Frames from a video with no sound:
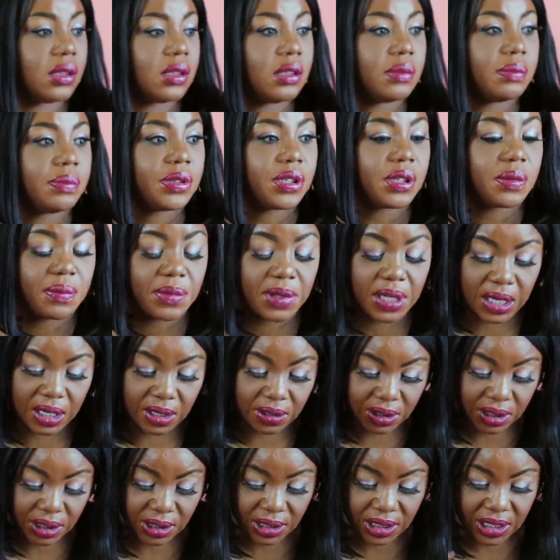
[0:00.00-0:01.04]
and put them
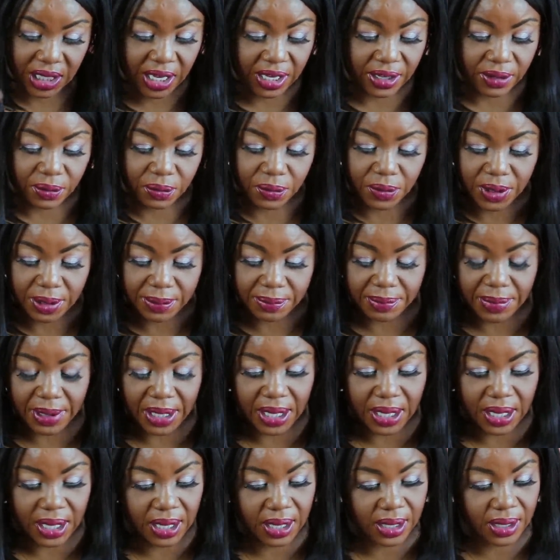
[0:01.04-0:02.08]
down inside of one
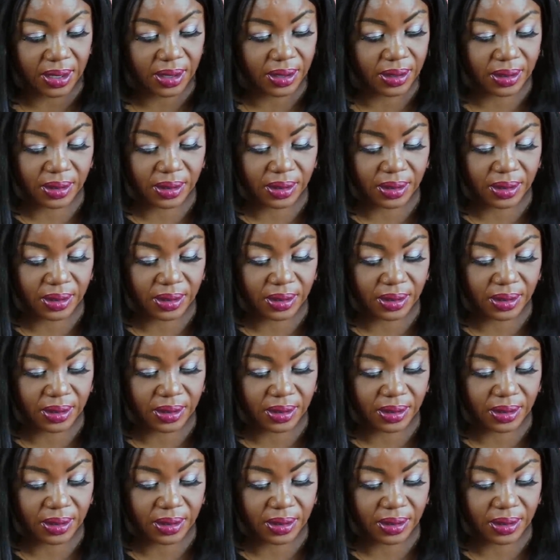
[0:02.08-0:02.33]
bag.